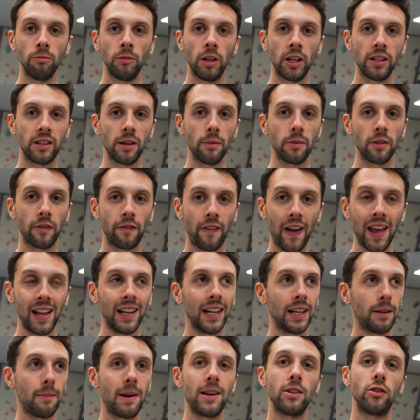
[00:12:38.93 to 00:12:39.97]
Simple,
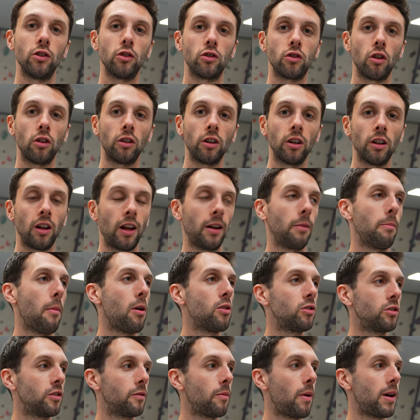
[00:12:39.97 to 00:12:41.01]
failing makes you stronger. Like
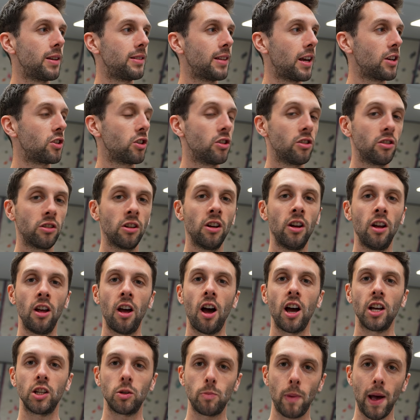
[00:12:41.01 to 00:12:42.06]
most of my sessions,
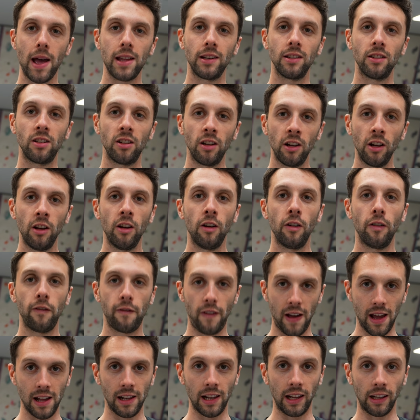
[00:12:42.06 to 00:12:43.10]
I spend
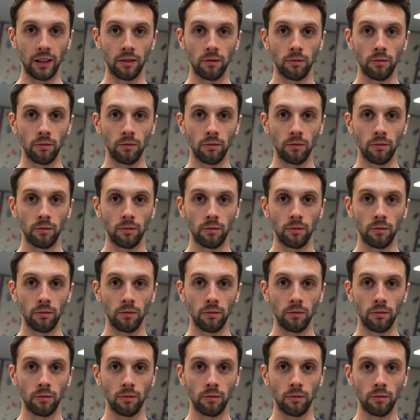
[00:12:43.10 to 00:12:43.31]
failing.